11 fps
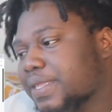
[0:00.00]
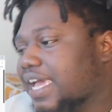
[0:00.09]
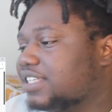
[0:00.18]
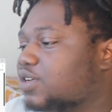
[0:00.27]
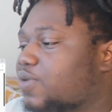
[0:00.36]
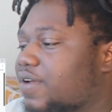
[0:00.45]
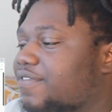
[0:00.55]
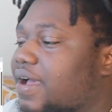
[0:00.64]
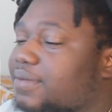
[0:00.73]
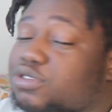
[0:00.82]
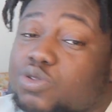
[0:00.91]
Catch a quick
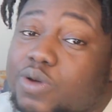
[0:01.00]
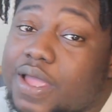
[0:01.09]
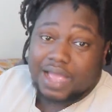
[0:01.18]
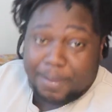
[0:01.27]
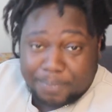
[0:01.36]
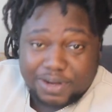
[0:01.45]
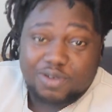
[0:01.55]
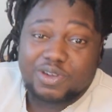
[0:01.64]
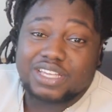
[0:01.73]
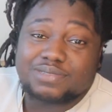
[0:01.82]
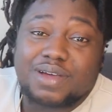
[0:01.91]
vibe to it. Happy
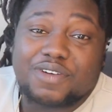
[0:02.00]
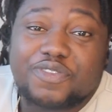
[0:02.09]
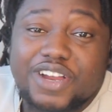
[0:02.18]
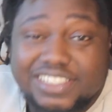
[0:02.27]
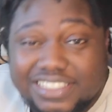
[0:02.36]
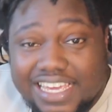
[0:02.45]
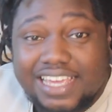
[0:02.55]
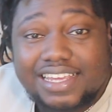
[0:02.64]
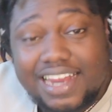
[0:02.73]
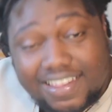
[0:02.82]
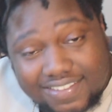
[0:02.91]
New Year to my French
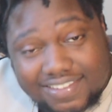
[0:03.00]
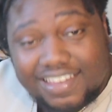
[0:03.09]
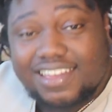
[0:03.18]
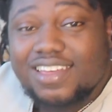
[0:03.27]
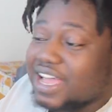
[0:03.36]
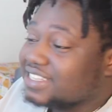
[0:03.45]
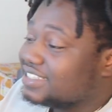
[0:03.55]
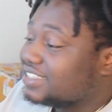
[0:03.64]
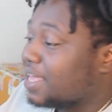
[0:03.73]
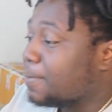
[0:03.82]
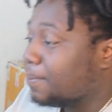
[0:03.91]
gang, you know what I'm saying? You guys are
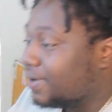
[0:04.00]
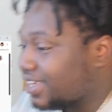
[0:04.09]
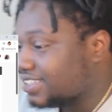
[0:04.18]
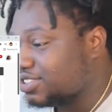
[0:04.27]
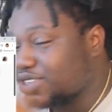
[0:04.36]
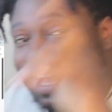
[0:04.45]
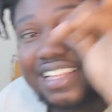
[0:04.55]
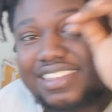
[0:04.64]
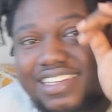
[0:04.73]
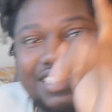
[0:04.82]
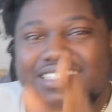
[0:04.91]
staying blessed. You
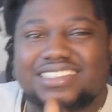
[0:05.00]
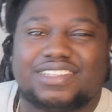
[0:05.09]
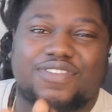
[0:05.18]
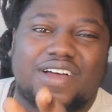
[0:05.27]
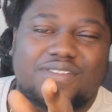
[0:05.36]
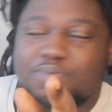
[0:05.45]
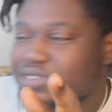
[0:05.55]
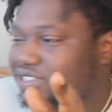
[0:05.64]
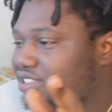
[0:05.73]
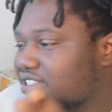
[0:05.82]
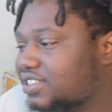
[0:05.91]
got three sixty-five
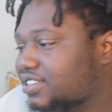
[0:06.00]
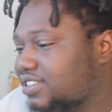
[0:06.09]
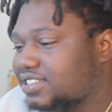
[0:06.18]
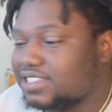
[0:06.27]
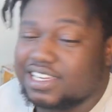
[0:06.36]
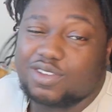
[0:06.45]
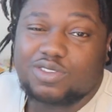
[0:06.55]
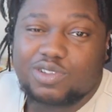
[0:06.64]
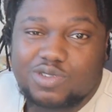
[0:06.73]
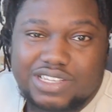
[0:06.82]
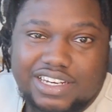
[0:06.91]
opportunities this year.
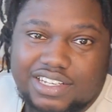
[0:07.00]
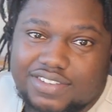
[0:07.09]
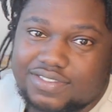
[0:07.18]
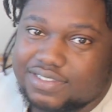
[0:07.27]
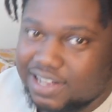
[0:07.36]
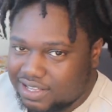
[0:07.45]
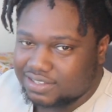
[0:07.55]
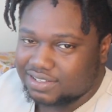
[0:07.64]
Don't lose any of them now.